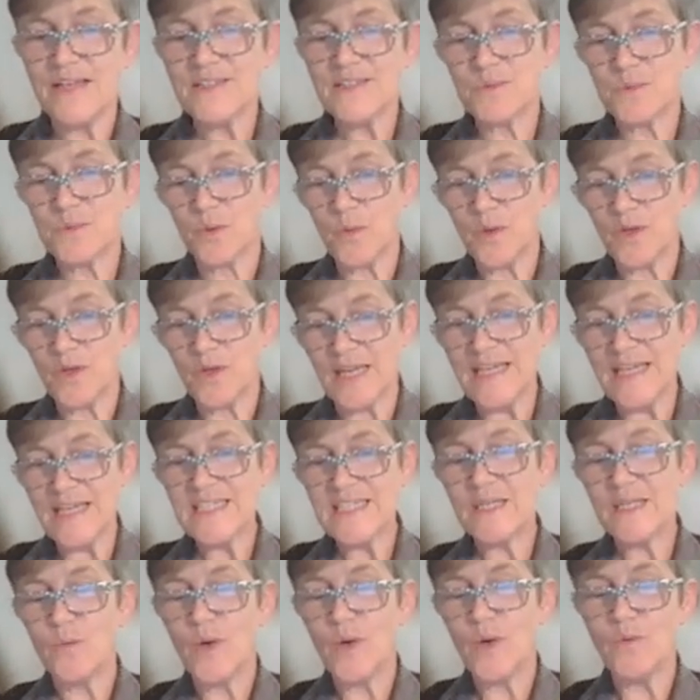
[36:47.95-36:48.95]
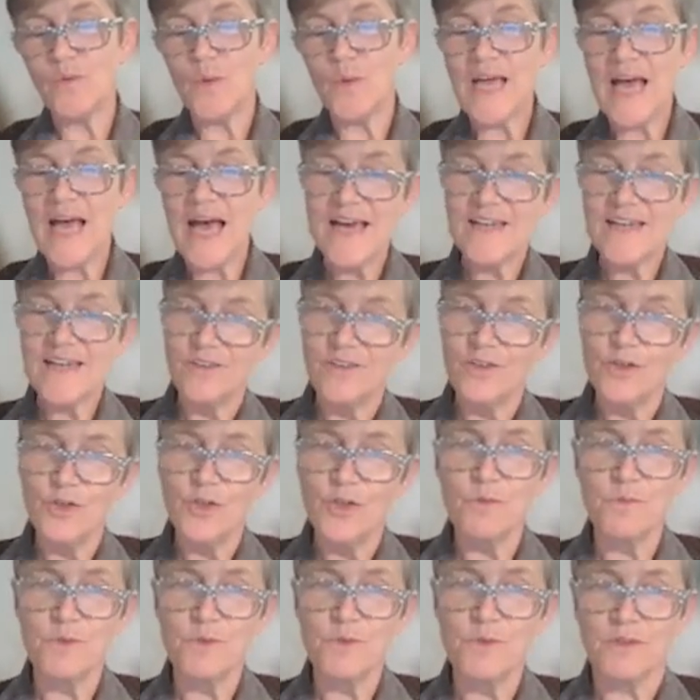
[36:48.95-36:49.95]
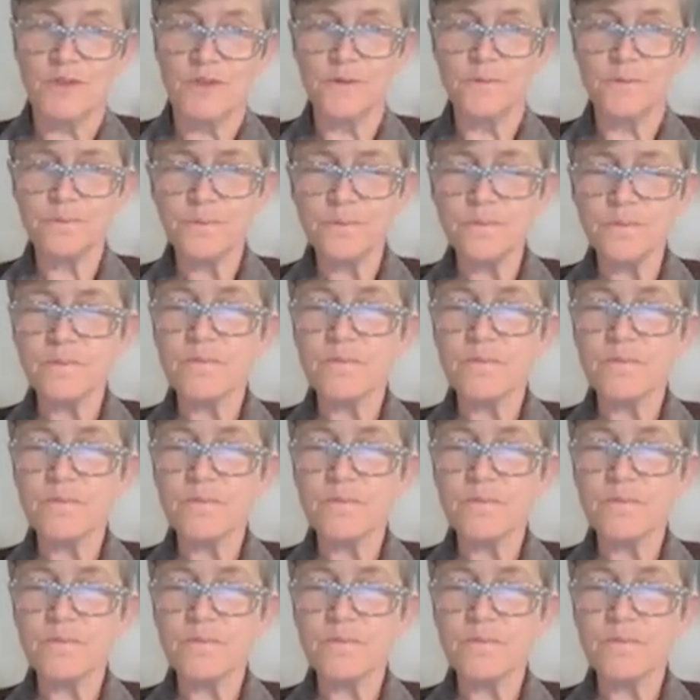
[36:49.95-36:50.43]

and that's what we're getting when we add a numeral,